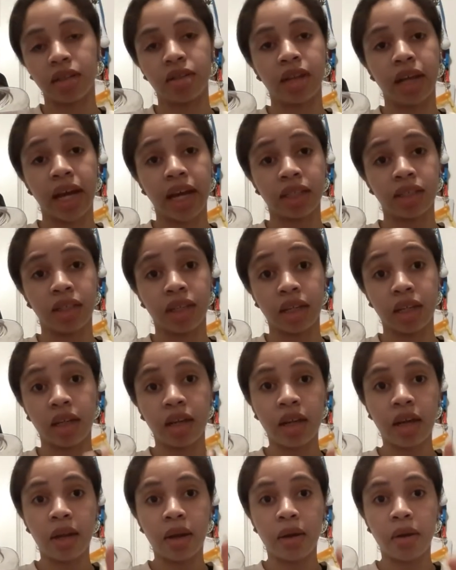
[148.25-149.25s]
I actually
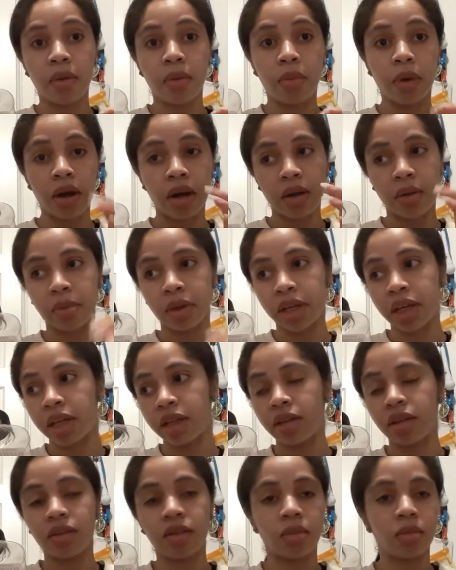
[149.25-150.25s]
um
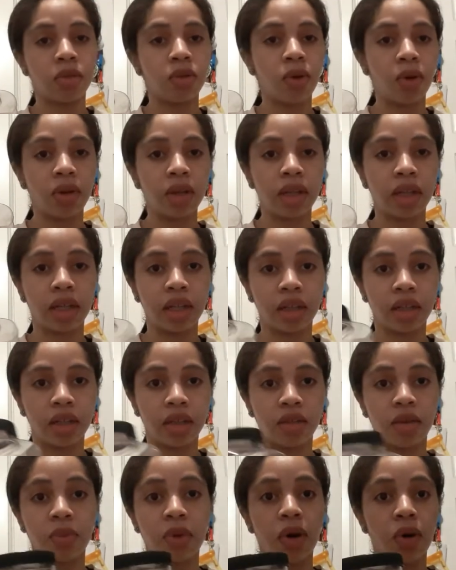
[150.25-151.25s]
get some toilet,
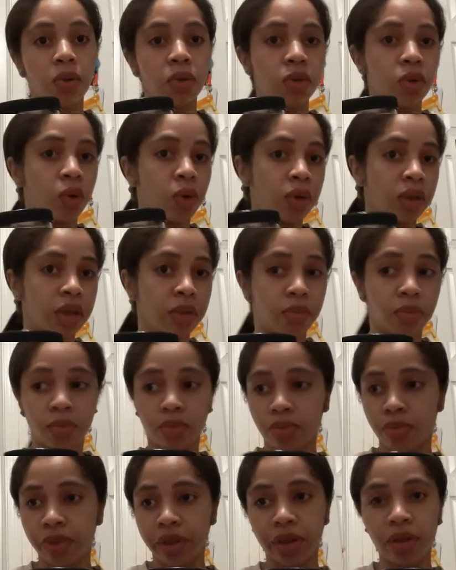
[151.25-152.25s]
some old toilet,
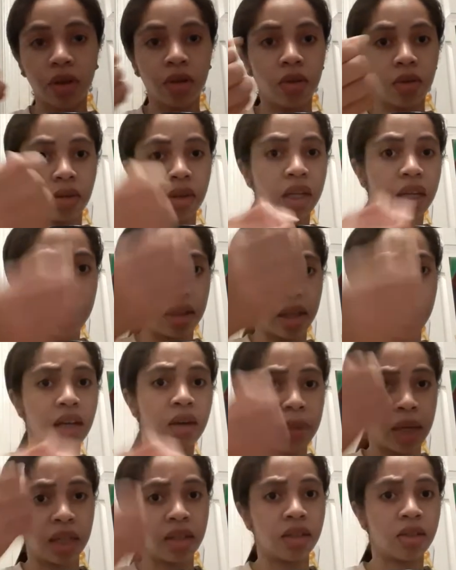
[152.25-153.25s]
you know those things that come
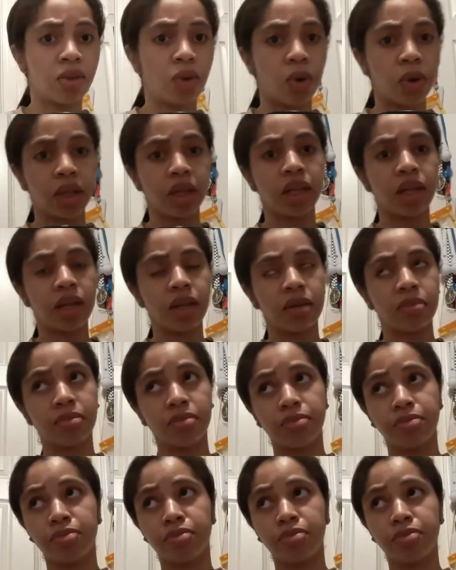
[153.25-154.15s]
out of the toilet um